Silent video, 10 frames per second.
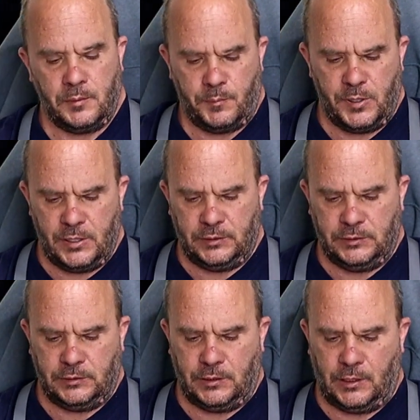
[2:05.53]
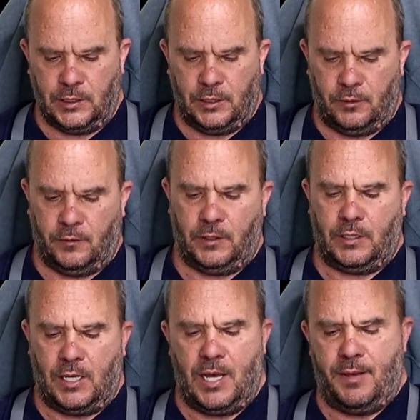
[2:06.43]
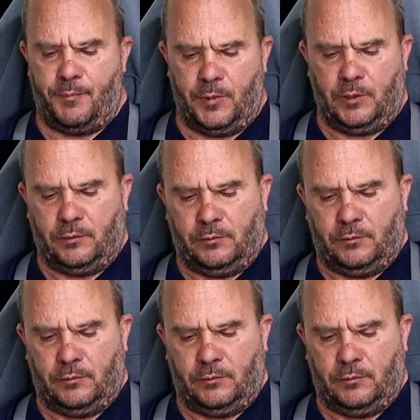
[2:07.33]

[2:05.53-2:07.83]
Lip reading: piece, stick it in the top,